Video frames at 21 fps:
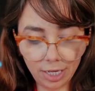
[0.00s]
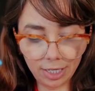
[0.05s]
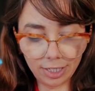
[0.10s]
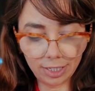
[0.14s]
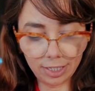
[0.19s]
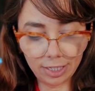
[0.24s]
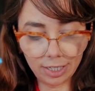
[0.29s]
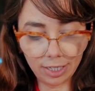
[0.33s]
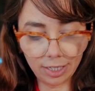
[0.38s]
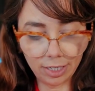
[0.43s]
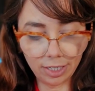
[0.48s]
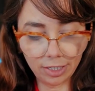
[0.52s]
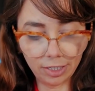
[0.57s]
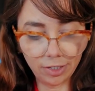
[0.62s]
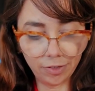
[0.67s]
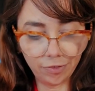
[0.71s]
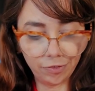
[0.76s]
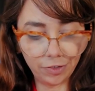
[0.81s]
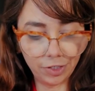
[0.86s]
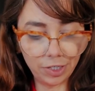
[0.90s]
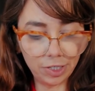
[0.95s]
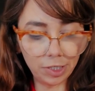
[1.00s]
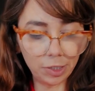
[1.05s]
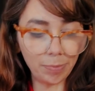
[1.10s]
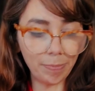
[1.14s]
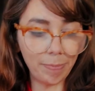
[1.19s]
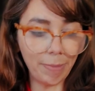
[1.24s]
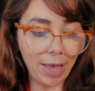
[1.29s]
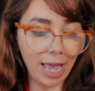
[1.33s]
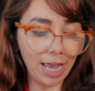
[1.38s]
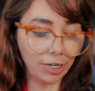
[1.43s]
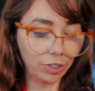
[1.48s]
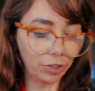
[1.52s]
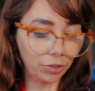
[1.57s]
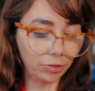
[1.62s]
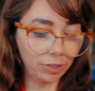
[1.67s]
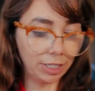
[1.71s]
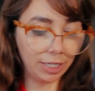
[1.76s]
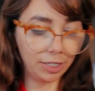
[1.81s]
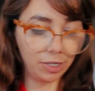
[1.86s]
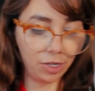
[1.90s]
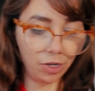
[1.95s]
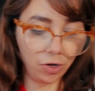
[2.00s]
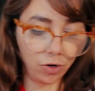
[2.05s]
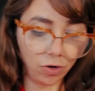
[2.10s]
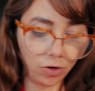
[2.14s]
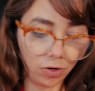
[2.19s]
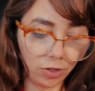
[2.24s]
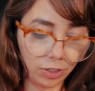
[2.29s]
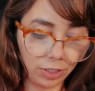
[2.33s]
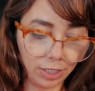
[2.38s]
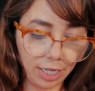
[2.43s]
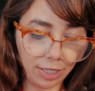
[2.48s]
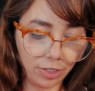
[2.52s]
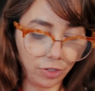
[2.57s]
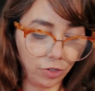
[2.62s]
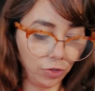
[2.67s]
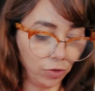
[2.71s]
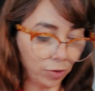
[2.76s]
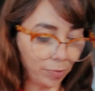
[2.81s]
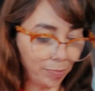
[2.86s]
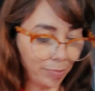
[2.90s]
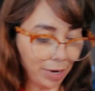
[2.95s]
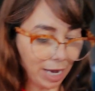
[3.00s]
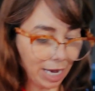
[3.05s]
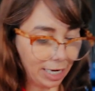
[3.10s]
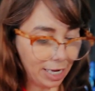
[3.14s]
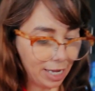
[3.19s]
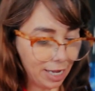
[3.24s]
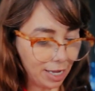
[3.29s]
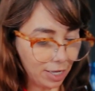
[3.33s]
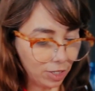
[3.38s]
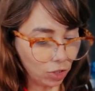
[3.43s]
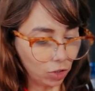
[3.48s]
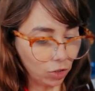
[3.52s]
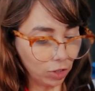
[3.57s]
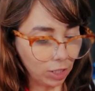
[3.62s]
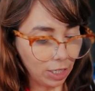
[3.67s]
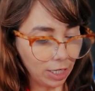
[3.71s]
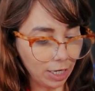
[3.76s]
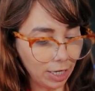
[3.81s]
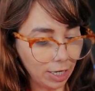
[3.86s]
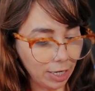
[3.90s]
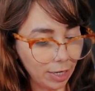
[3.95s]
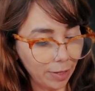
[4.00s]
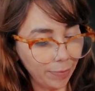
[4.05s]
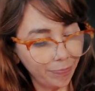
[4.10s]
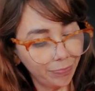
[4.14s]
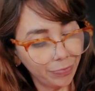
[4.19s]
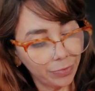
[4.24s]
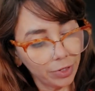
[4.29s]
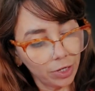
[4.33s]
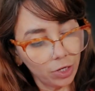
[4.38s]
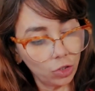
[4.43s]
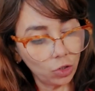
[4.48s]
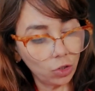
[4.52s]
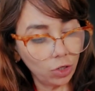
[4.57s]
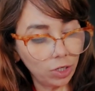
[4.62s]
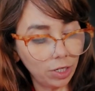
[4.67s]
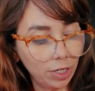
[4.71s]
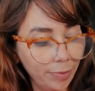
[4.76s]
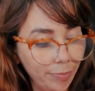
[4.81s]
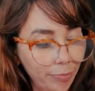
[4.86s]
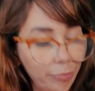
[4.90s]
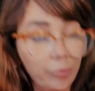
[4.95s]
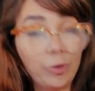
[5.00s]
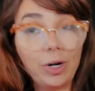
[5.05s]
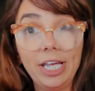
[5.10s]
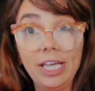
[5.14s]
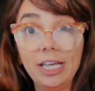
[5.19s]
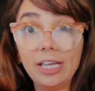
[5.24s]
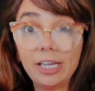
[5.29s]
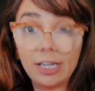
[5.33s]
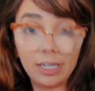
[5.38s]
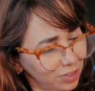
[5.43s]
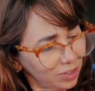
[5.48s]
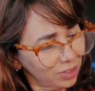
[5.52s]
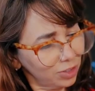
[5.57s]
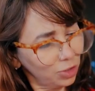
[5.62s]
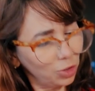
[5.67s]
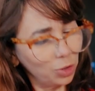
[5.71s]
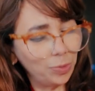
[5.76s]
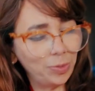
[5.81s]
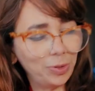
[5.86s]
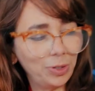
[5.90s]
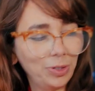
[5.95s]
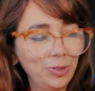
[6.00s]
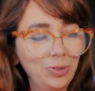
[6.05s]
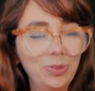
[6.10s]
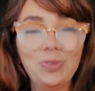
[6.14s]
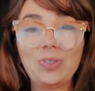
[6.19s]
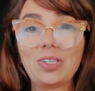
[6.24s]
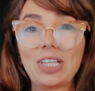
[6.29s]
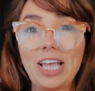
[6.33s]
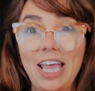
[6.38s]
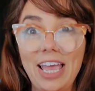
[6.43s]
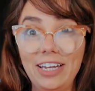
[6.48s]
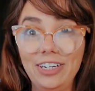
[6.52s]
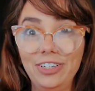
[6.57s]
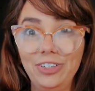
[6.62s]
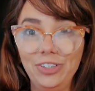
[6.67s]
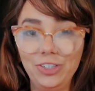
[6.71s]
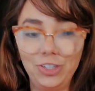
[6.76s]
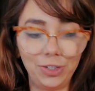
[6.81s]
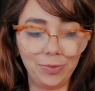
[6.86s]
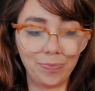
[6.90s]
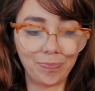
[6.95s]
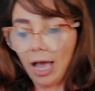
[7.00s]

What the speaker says: It's the first macro that your body is gonna break to produce energy.